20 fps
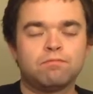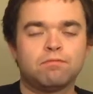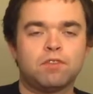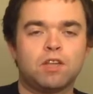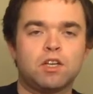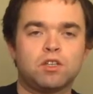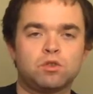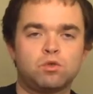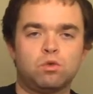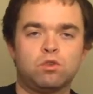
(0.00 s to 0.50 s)

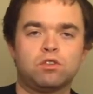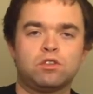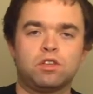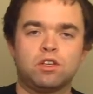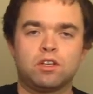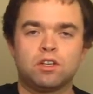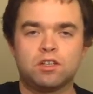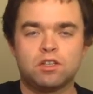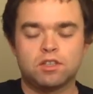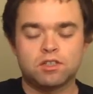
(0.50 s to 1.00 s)
that sort of
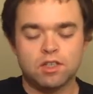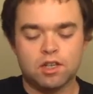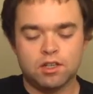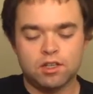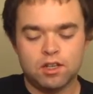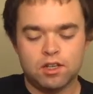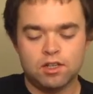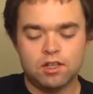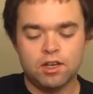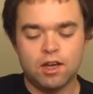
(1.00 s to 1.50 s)
thing, and he
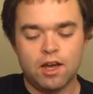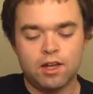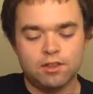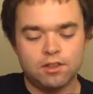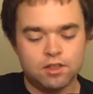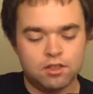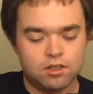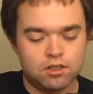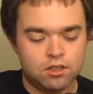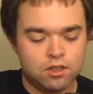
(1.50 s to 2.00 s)
said that he had
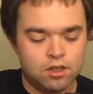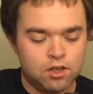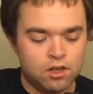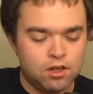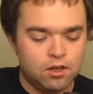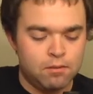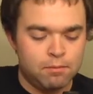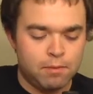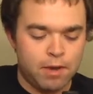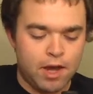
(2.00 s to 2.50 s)
this
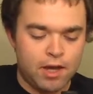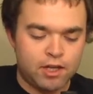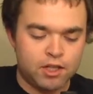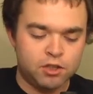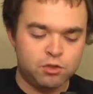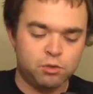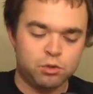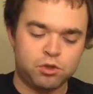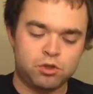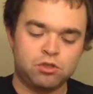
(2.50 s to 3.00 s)

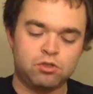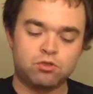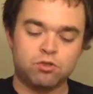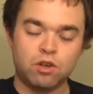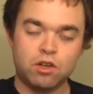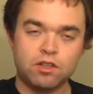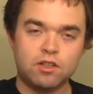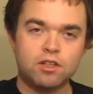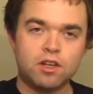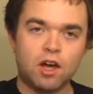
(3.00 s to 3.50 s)
package, which is
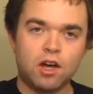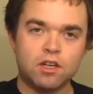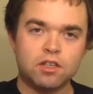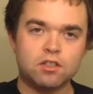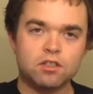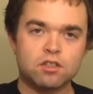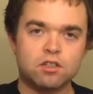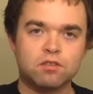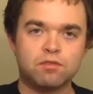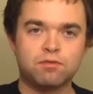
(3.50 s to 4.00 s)
really
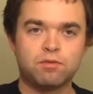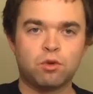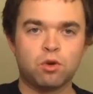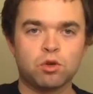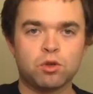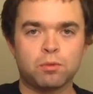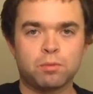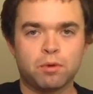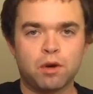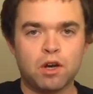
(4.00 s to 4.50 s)
nice
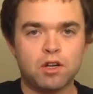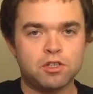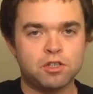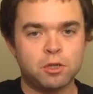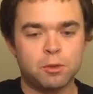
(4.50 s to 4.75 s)
for the price.